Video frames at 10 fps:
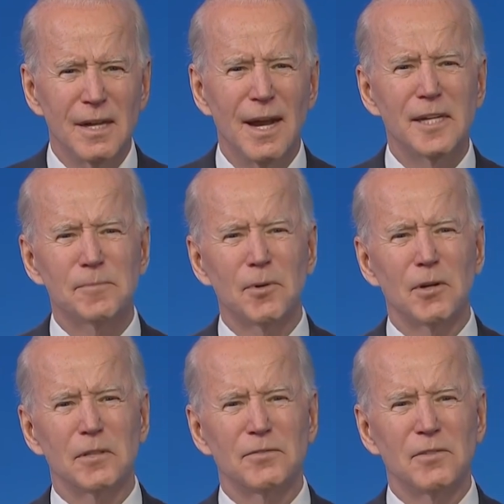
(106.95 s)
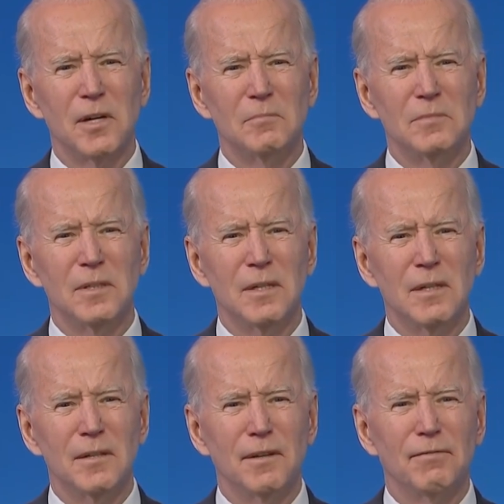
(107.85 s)
Experts from
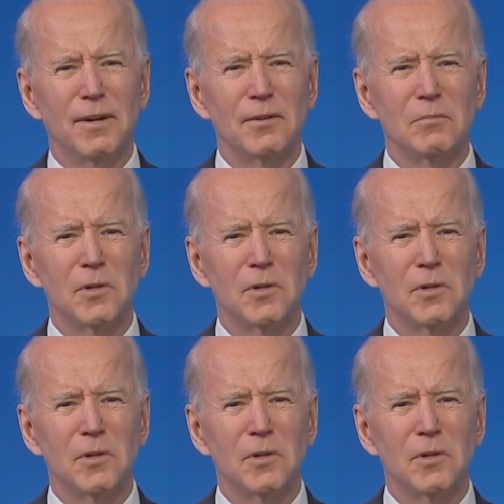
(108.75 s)
the Federal